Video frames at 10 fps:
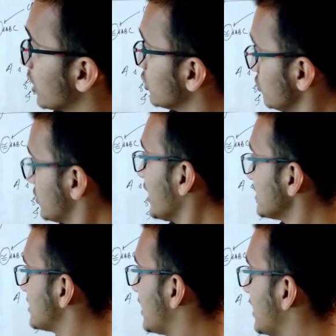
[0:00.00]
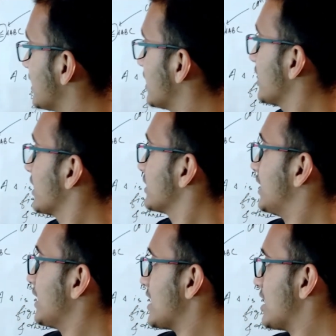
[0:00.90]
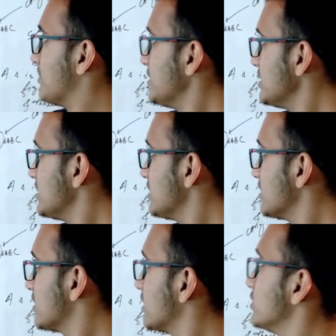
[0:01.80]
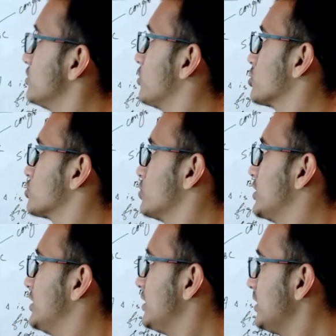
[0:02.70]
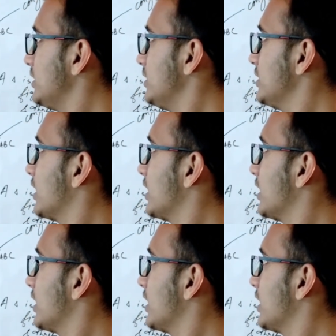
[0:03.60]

You can say that AB is equals to DE,